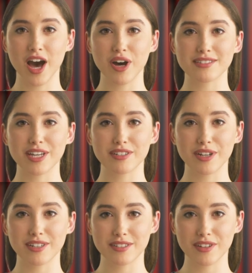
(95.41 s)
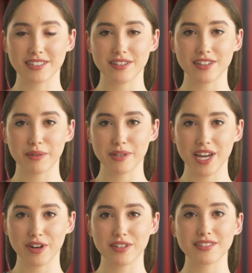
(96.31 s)
Also, there is a risk of human
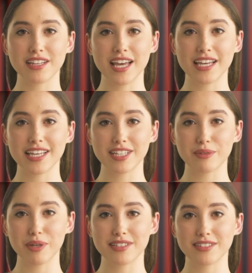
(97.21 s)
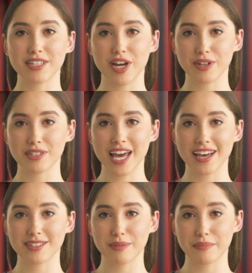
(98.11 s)
errors. Each piece of code
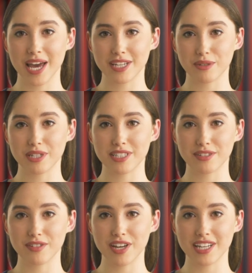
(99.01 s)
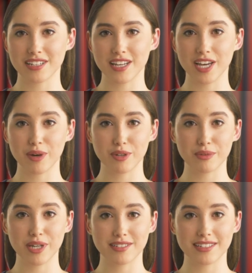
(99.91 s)
has to be manually converted,
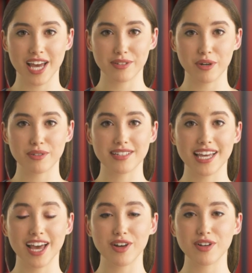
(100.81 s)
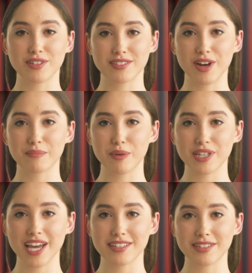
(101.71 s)
which means typos and errors are
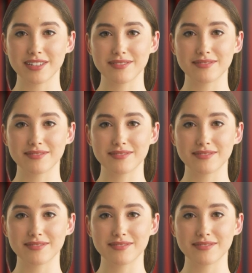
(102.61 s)
more likely.